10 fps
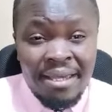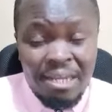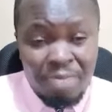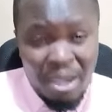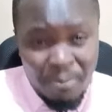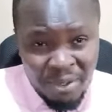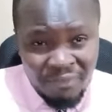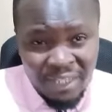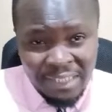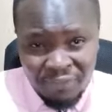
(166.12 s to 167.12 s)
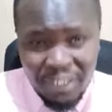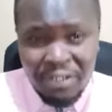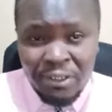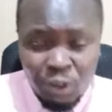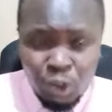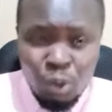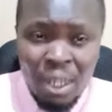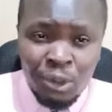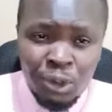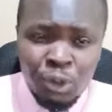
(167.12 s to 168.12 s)
in my previous videos, not
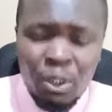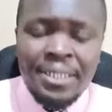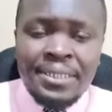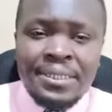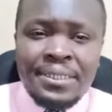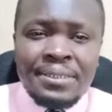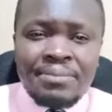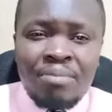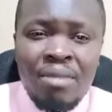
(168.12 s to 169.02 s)
once or twice,